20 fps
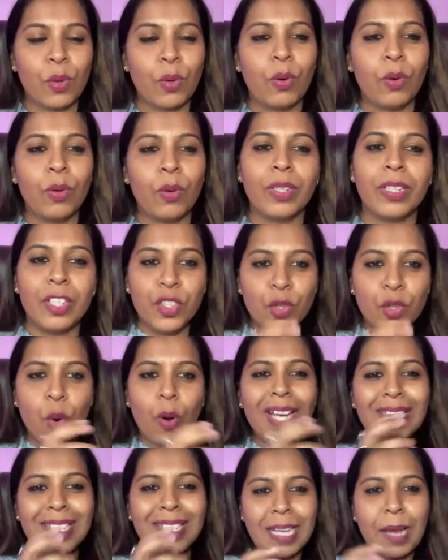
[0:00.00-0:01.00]
So
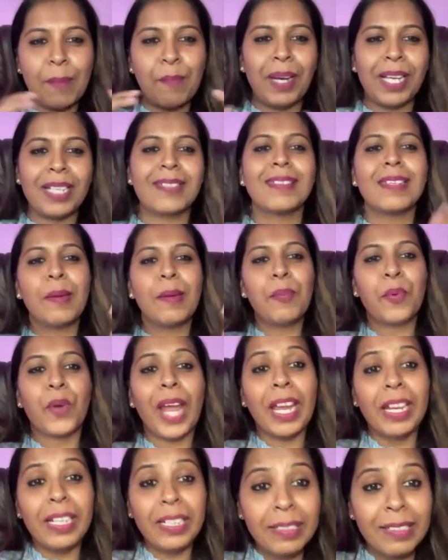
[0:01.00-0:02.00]
show a step-by-step
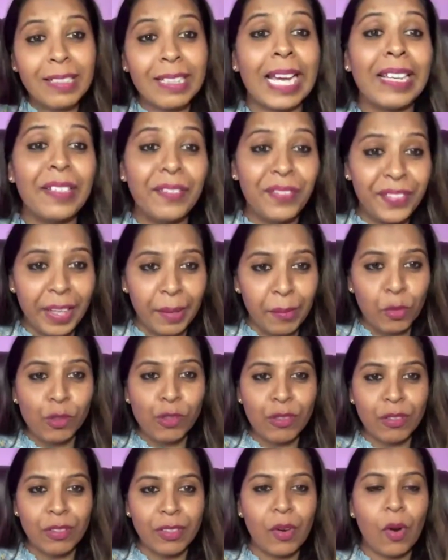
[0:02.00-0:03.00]
right live
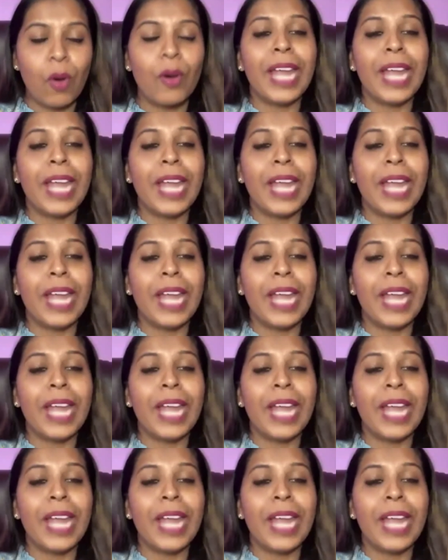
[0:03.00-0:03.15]
demo, sir,